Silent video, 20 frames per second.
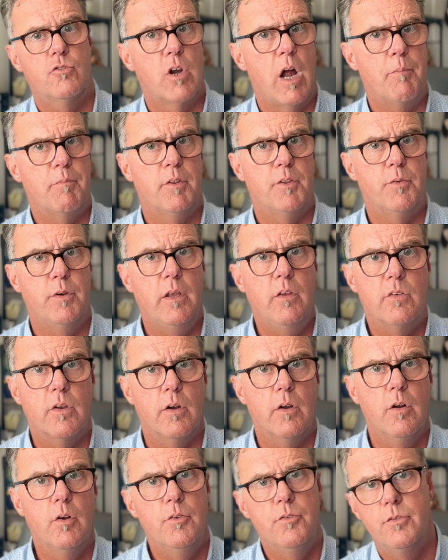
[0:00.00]
Drop the three
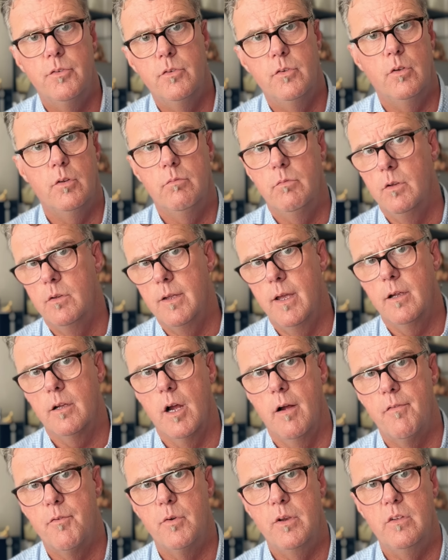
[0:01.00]
zeros. You, you
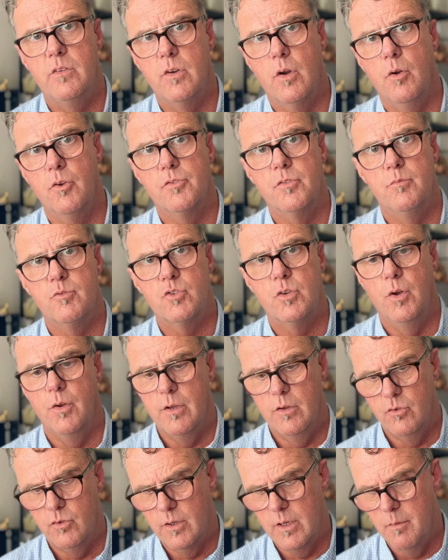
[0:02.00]
take off three zeros from
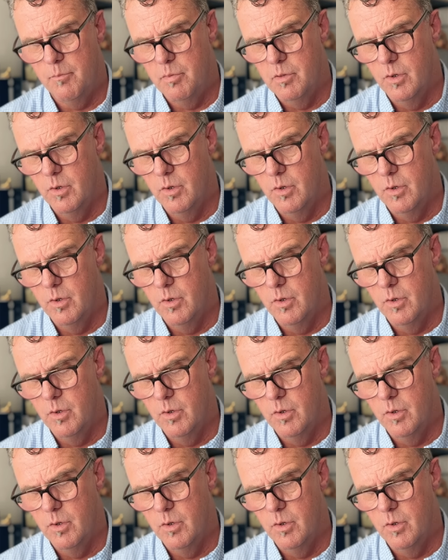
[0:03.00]
trillions, you get